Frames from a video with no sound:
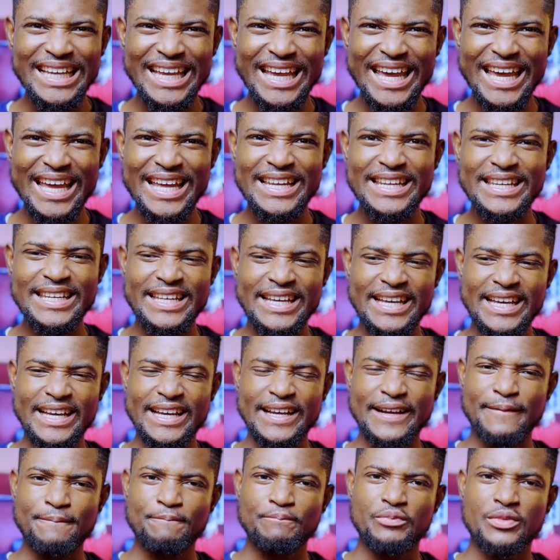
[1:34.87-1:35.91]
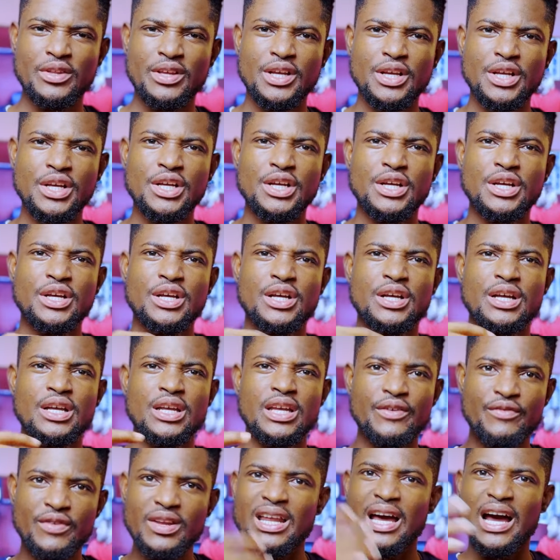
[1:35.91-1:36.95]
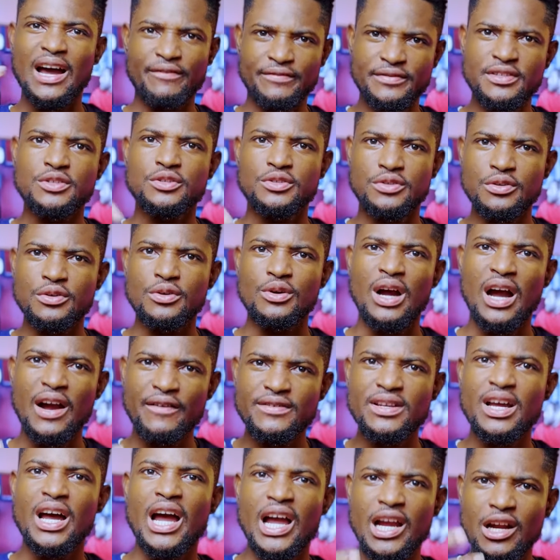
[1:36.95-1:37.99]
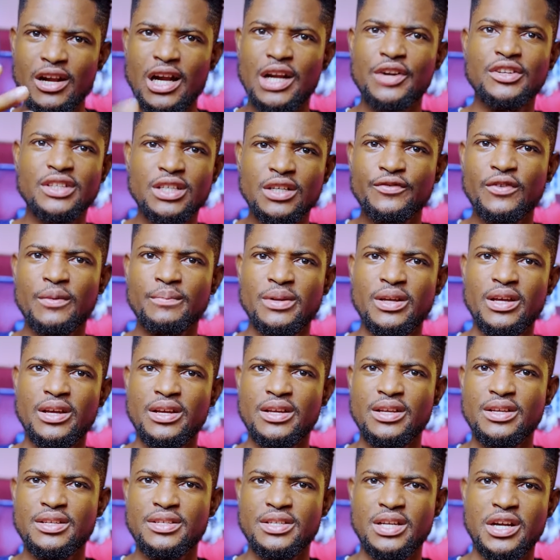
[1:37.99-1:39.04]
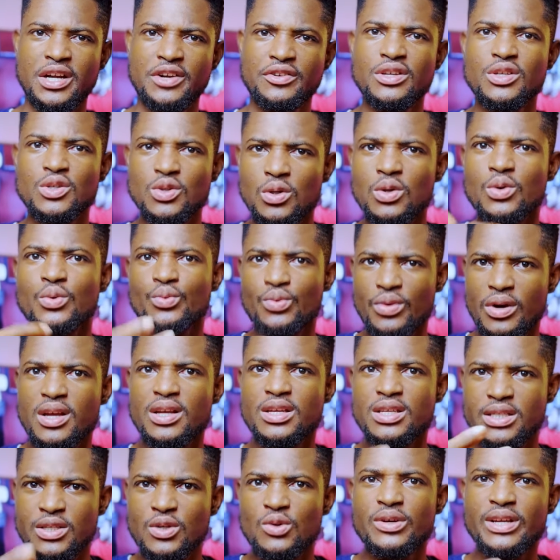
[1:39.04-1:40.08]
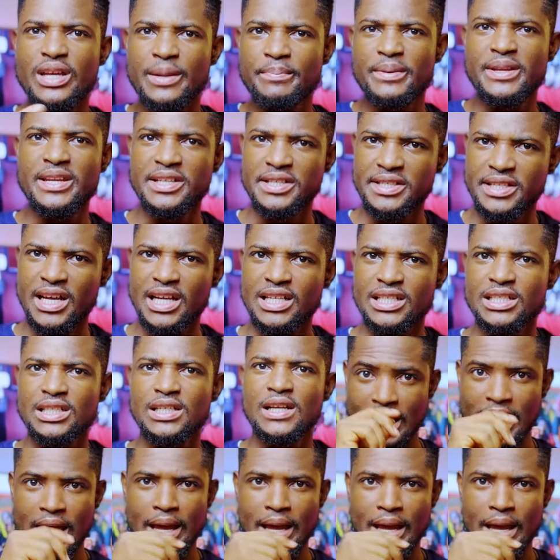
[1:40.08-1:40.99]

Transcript: And even after school, after I graduated from the secondary school, we're still keeping in touch.